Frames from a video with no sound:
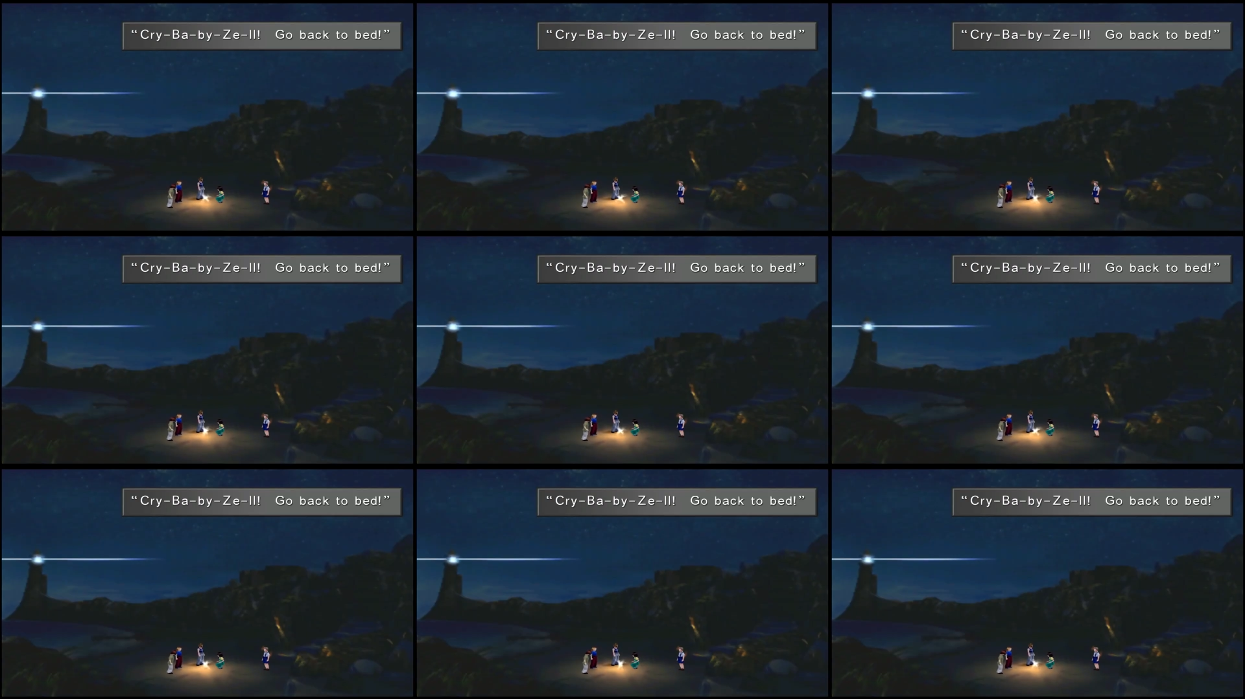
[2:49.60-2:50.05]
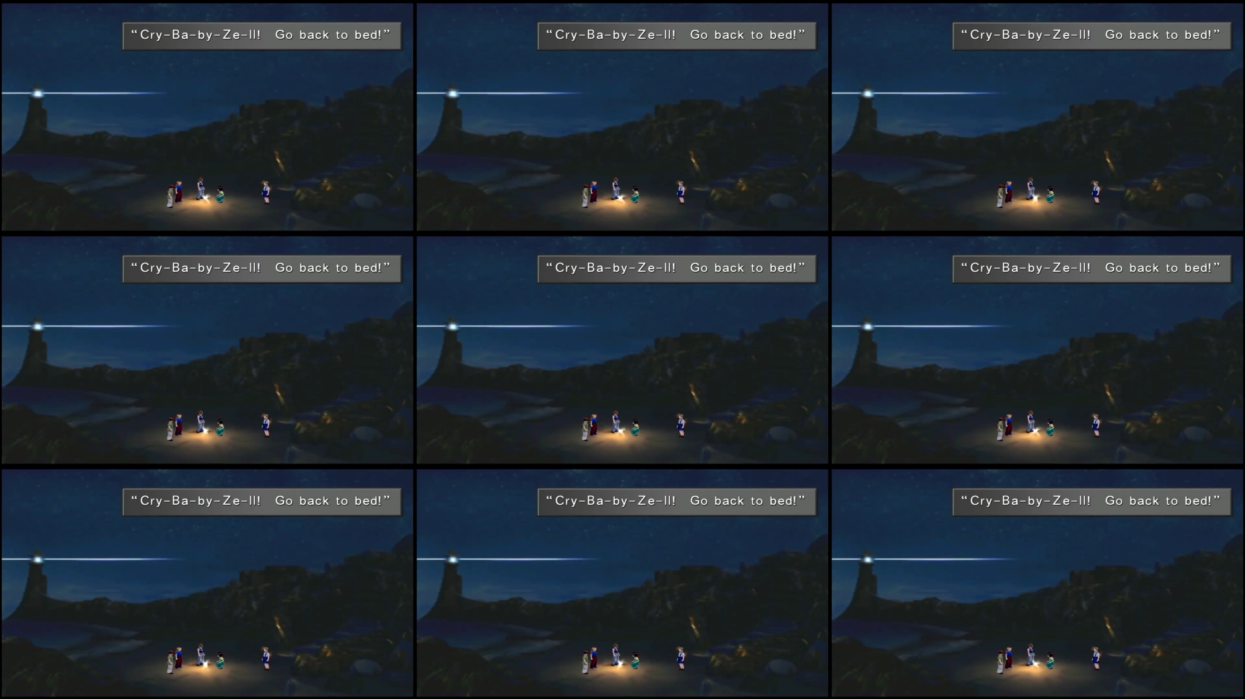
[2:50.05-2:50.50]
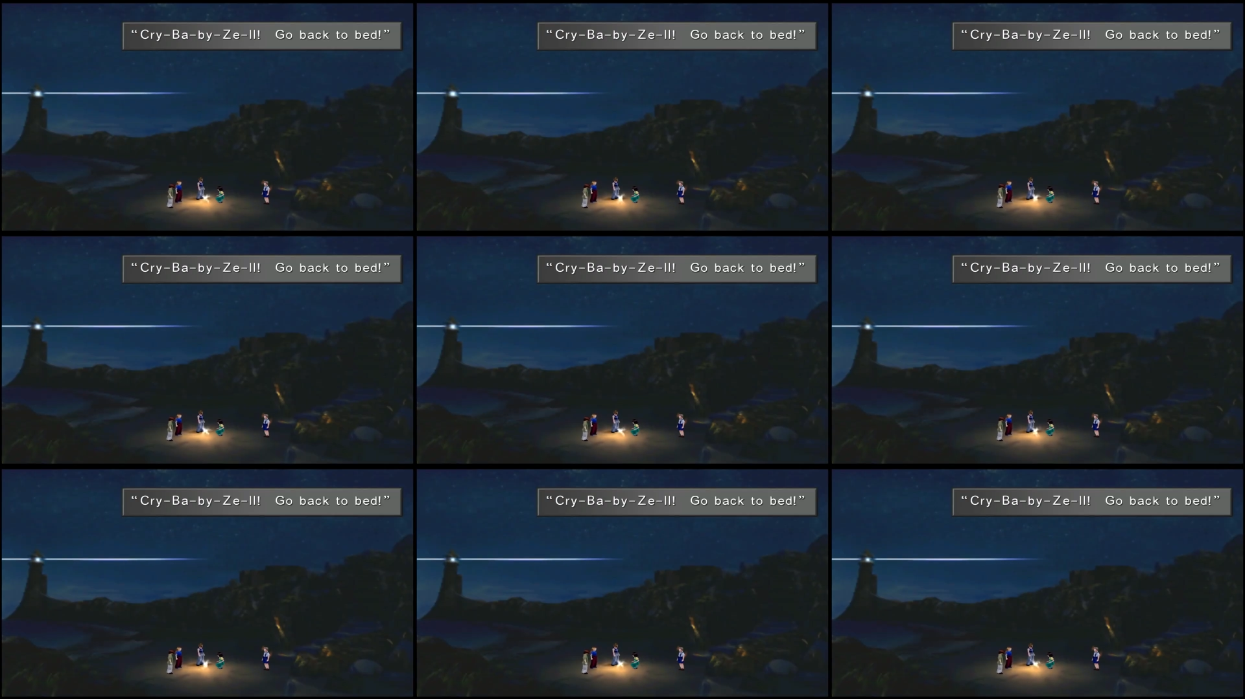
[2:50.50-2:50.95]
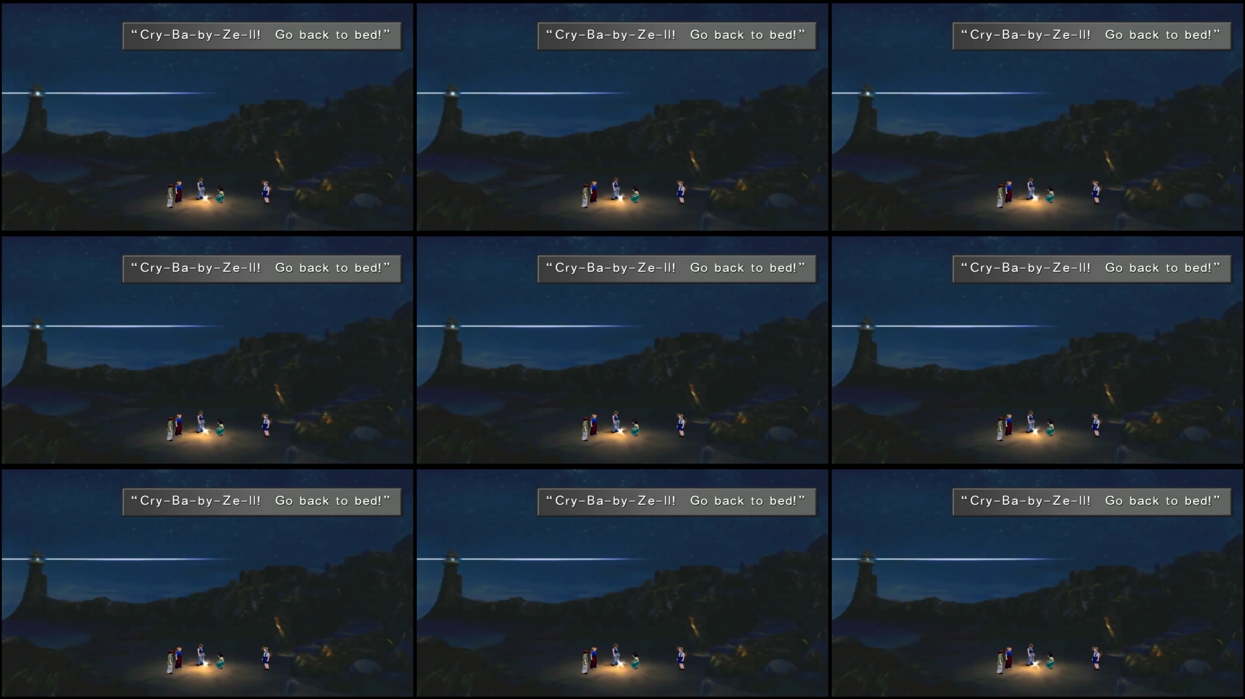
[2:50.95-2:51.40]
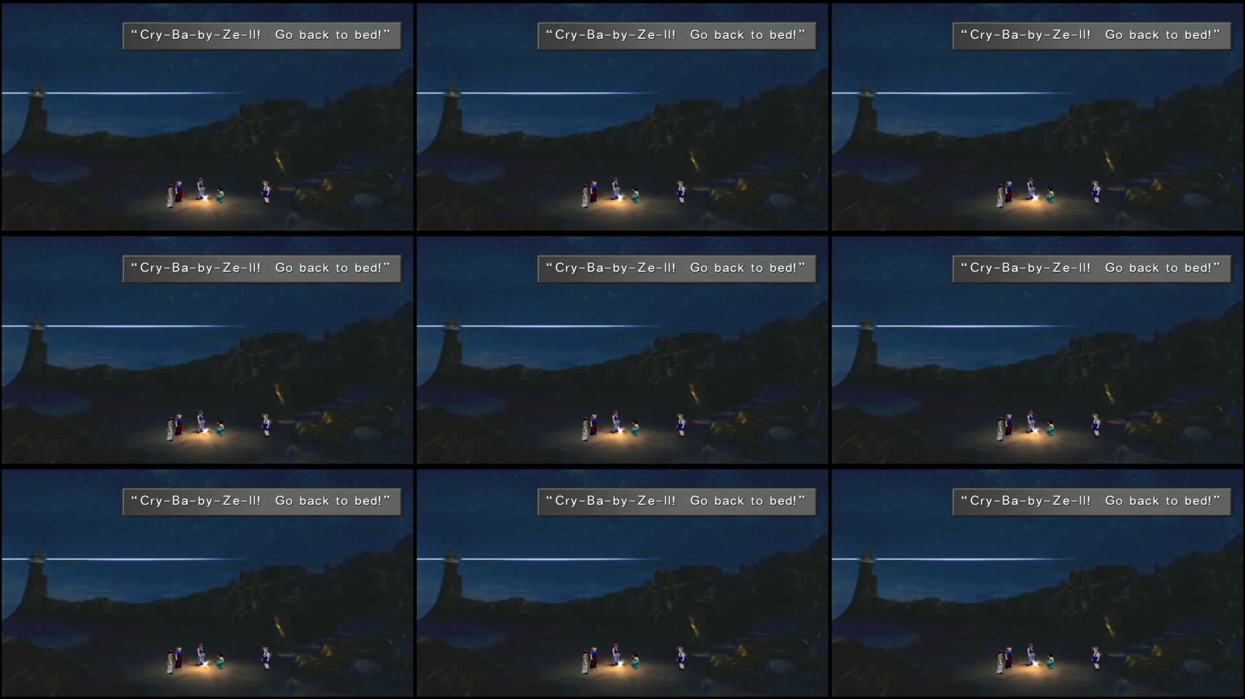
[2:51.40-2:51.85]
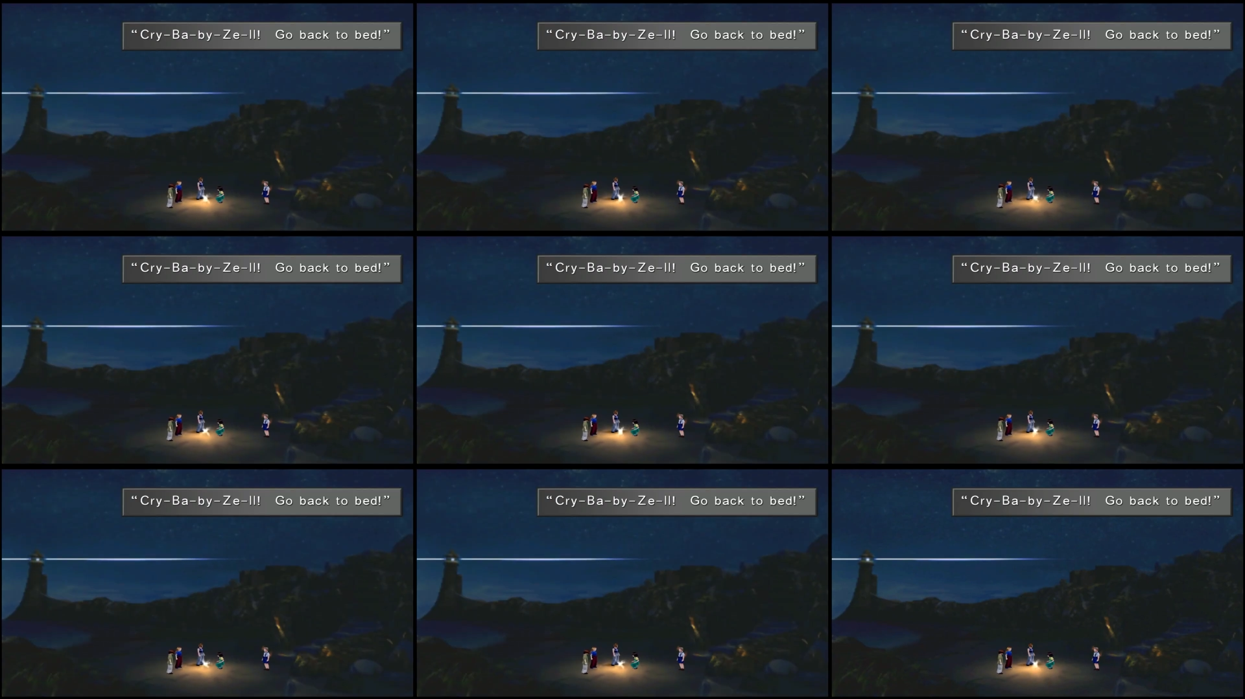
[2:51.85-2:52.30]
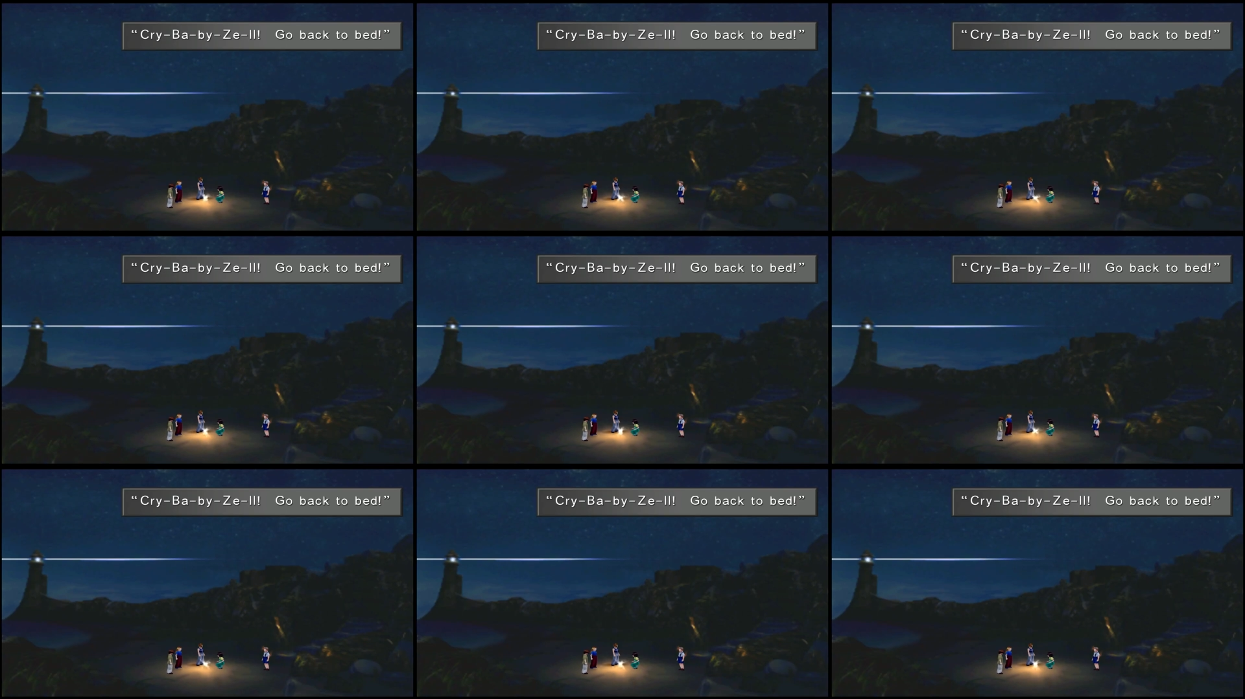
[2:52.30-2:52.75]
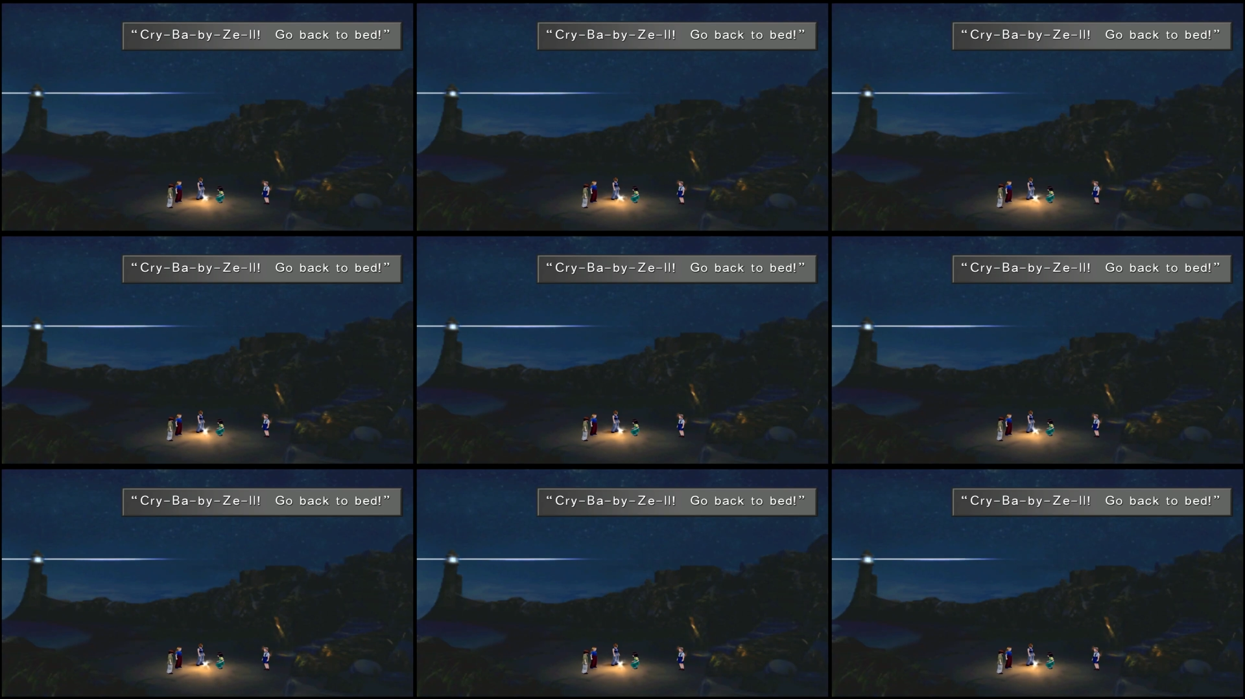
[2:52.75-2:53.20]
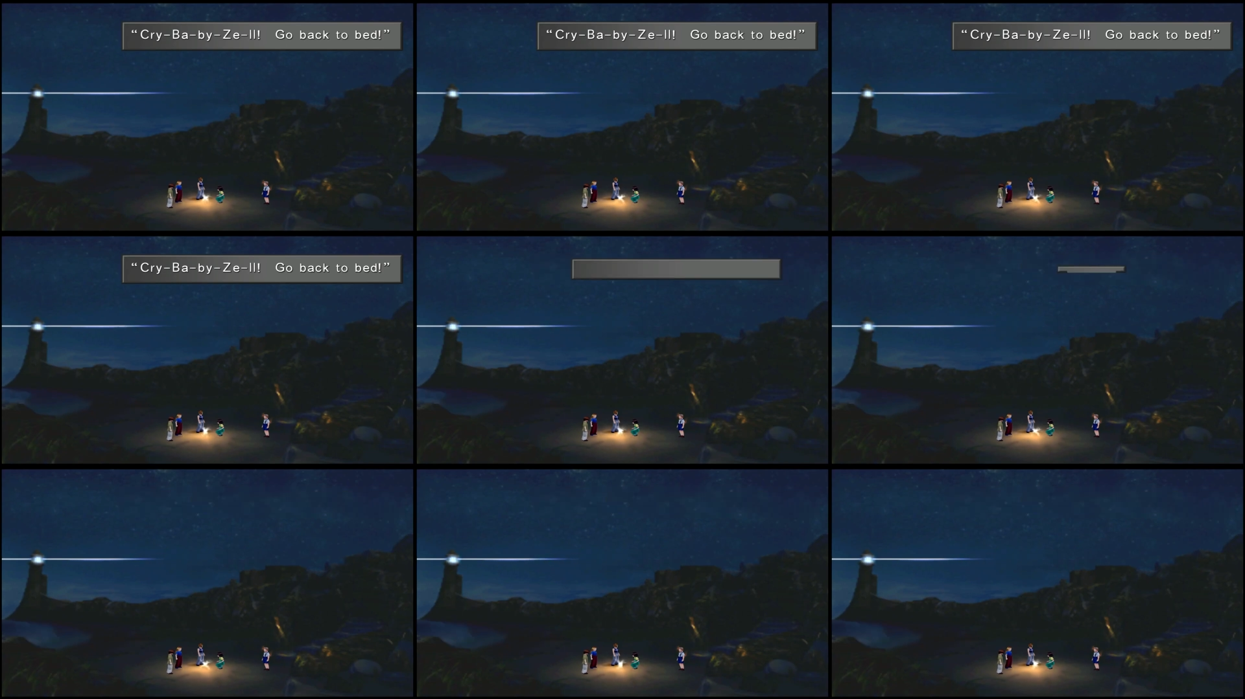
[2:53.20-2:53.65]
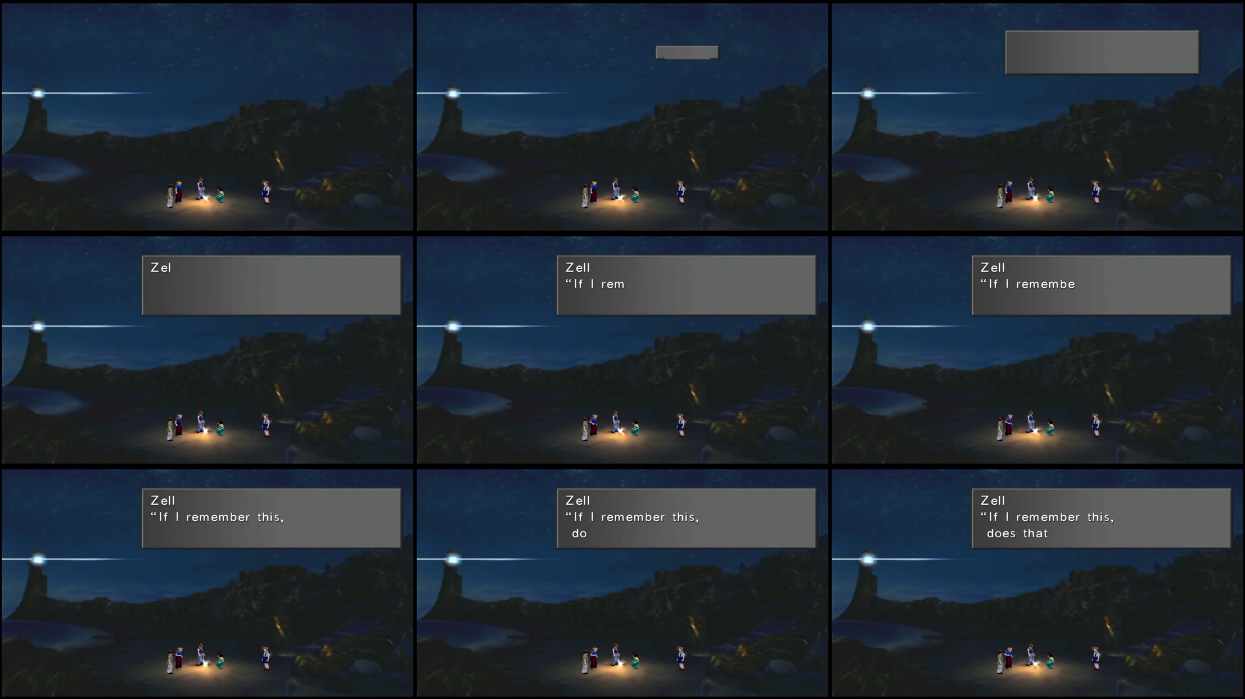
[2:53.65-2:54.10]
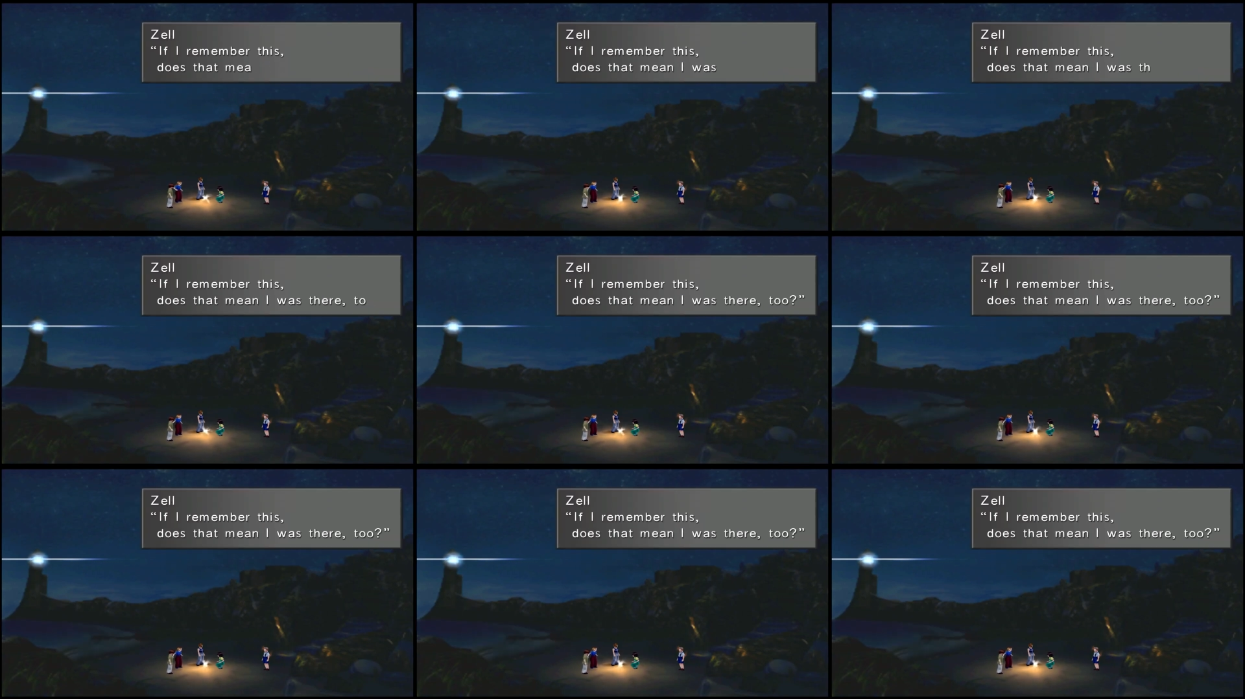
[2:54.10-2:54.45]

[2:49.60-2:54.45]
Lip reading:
Nobody's mouth can be seen.